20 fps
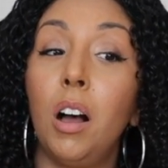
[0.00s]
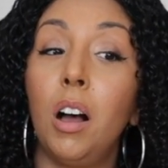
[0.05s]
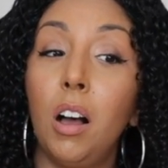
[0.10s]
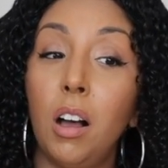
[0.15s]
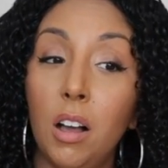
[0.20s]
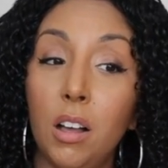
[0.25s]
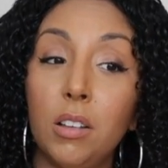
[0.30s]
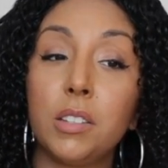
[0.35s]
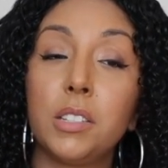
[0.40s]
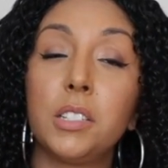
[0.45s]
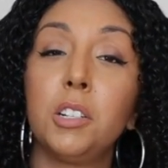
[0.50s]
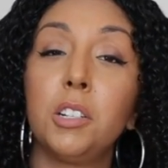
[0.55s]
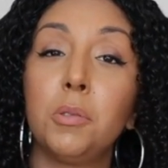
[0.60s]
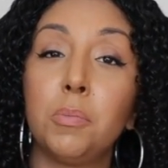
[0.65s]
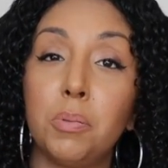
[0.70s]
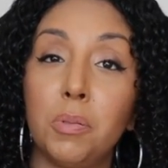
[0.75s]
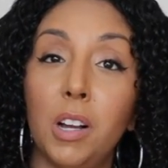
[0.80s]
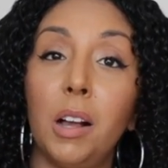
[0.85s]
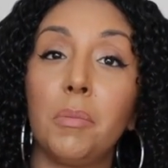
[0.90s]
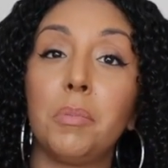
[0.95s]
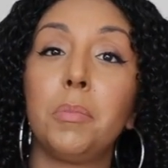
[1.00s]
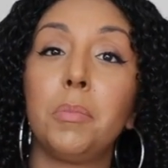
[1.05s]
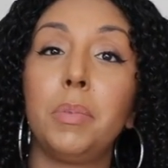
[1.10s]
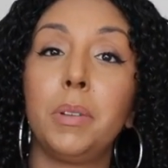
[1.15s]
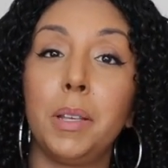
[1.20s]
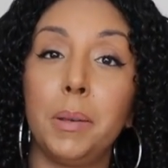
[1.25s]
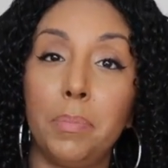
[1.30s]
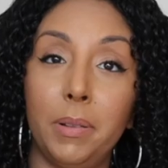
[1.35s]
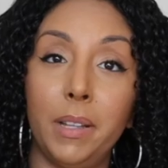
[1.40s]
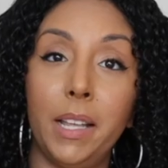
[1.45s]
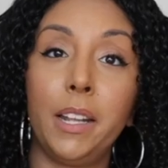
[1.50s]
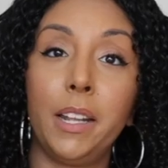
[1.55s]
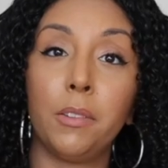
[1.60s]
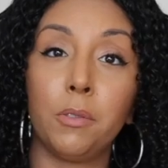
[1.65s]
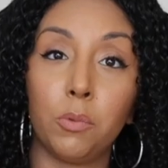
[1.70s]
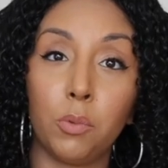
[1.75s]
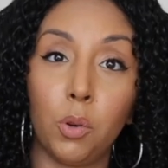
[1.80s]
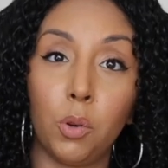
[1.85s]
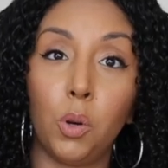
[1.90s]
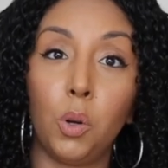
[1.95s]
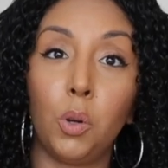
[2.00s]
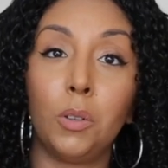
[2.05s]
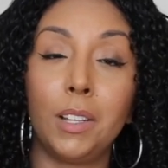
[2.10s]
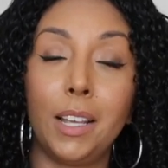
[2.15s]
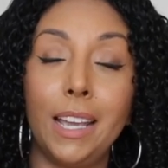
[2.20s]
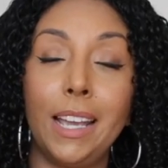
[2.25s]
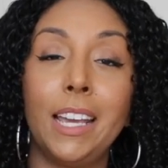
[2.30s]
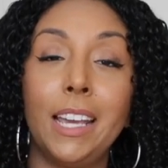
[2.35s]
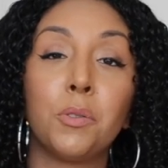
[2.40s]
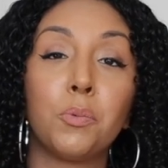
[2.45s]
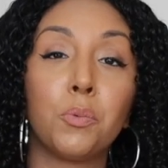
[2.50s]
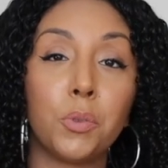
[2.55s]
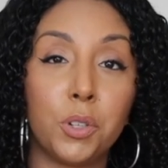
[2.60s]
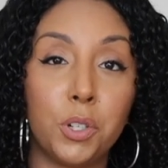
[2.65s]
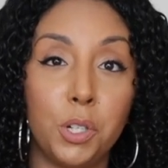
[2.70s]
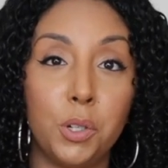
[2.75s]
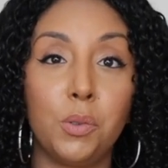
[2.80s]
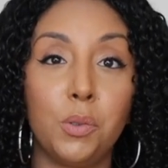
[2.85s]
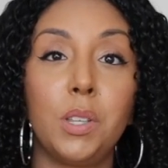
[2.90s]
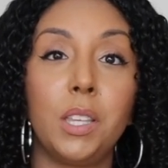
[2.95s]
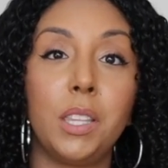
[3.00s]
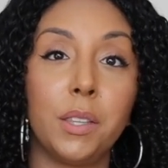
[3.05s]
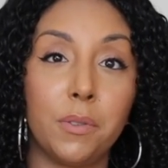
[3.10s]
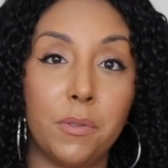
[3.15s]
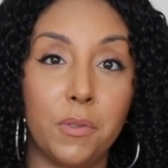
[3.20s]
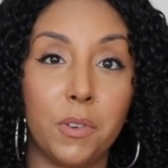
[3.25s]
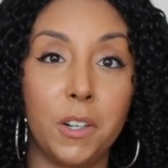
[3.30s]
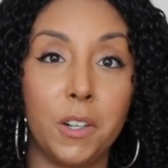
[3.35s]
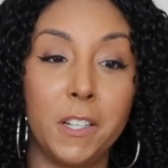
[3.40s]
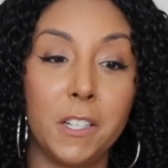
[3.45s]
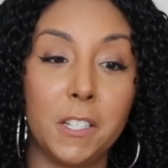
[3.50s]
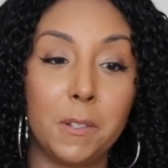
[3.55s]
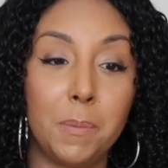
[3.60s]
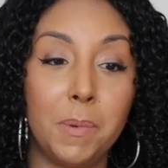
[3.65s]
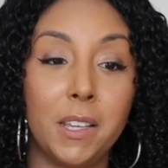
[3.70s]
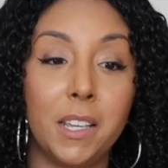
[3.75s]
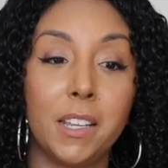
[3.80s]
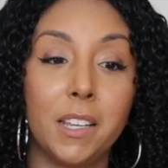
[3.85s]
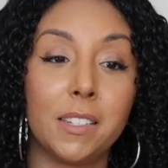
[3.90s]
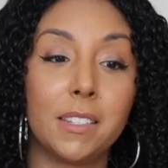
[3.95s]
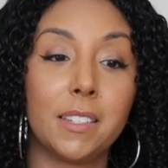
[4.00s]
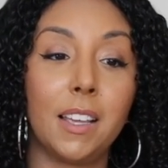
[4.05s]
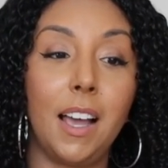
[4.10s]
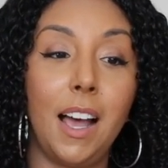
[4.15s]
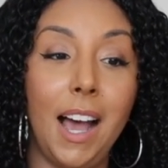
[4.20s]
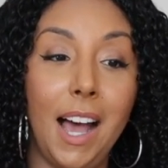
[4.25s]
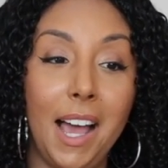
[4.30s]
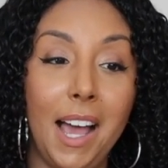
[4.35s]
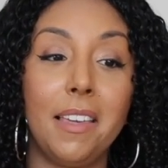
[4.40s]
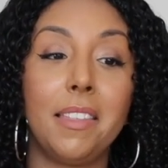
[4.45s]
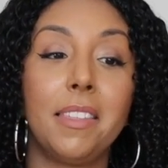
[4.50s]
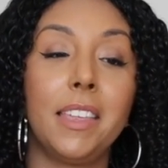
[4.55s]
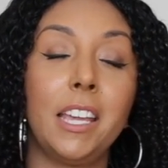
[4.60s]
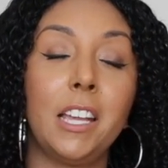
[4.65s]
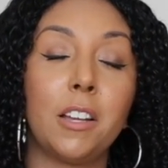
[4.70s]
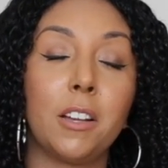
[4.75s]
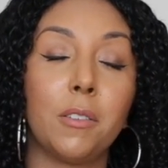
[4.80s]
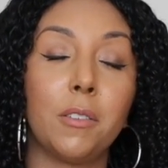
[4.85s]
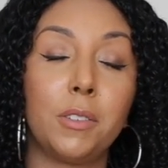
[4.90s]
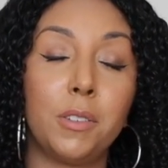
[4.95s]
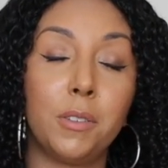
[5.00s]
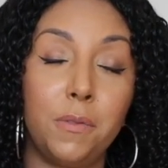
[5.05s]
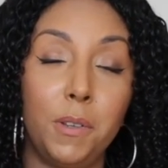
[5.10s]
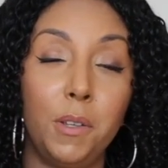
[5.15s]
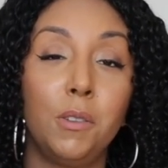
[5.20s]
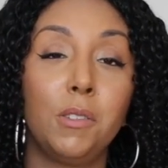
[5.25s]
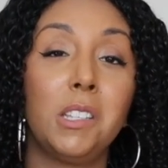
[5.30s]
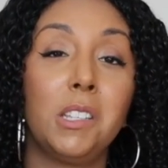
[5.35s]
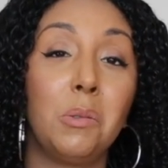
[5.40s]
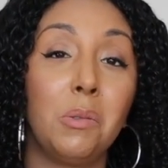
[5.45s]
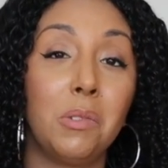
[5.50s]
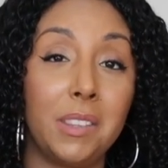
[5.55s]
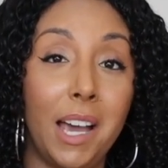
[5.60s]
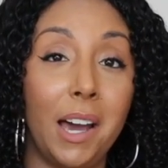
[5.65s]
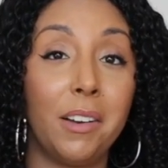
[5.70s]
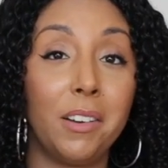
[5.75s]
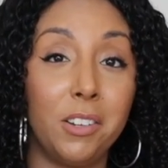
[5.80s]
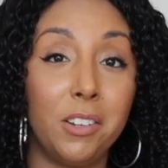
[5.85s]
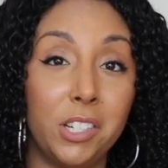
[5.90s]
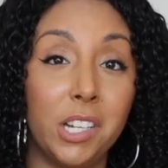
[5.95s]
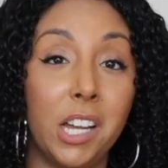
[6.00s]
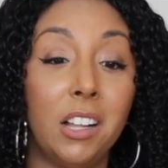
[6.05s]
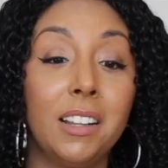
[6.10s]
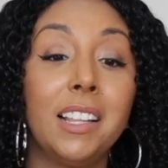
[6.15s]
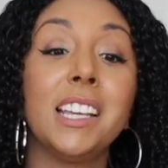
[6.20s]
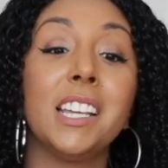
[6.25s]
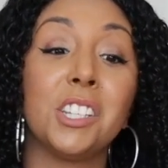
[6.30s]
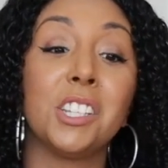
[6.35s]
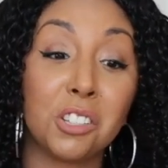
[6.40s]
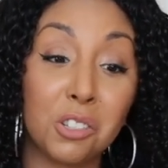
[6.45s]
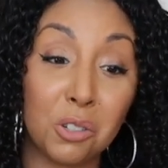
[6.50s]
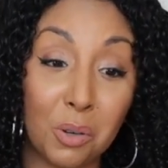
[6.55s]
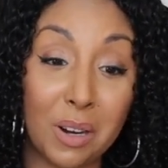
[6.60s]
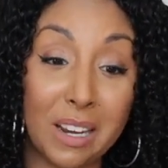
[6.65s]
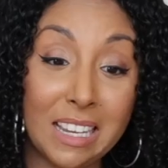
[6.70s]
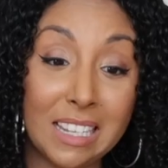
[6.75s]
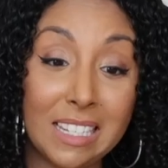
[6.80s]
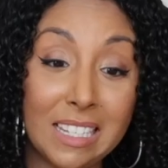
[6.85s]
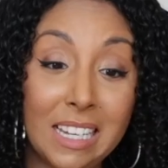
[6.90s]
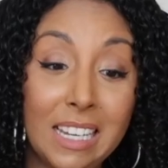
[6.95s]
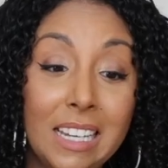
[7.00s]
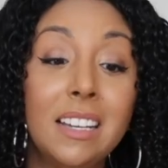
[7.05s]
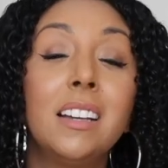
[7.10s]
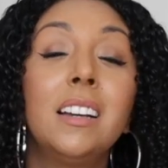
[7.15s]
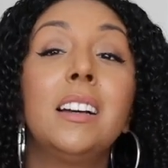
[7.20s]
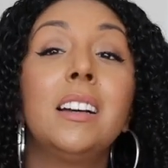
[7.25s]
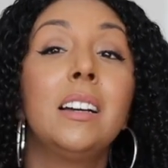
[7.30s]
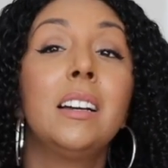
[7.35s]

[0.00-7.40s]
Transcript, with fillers: also probably played a role in reducing the frizz because I think diffusing without a gel is crazy.